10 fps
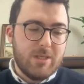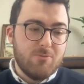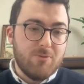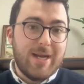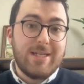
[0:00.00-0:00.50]

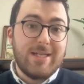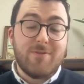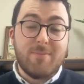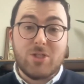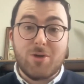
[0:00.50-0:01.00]
rights of
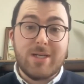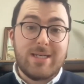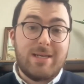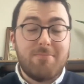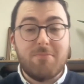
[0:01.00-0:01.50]
the
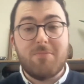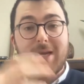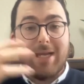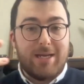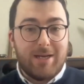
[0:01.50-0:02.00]
majority
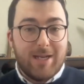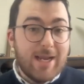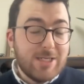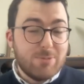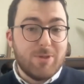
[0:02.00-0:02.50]

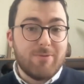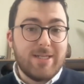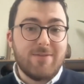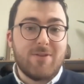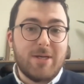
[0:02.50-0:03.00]
clash with
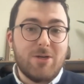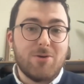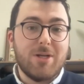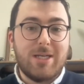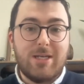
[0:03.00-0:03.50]
rights of the
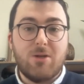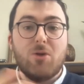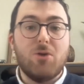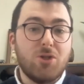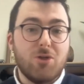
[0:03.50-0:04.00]
minority,
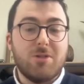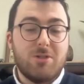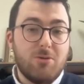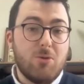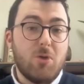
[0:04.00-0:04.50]

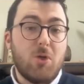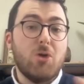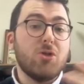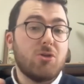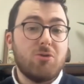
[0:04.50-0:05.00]

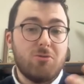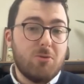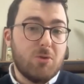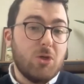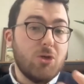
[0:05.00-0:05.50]

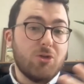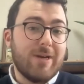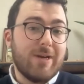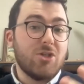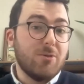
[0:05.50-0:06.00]
whose
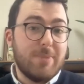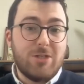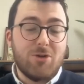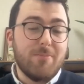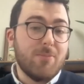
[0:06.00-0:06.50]
rights should be
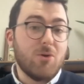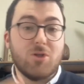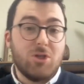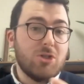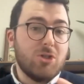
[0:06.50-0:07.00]
trumped, or
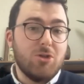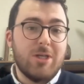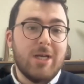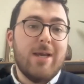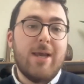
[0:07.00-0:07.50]
should
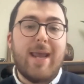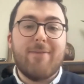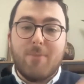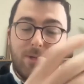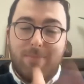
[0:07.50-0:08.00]

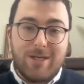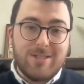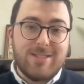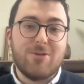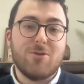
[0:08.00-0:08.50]
everybody be
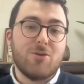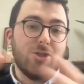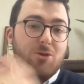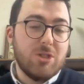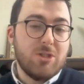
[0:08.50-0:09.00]
considered, or
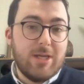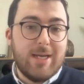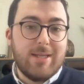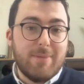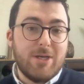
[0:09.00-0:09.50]
should
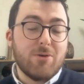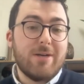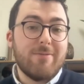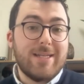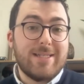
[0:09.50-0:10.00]

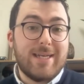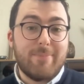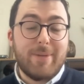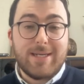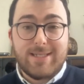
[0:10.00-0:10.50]
minority rights take a
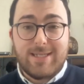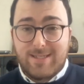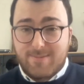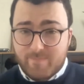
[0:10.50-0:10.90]
back seat?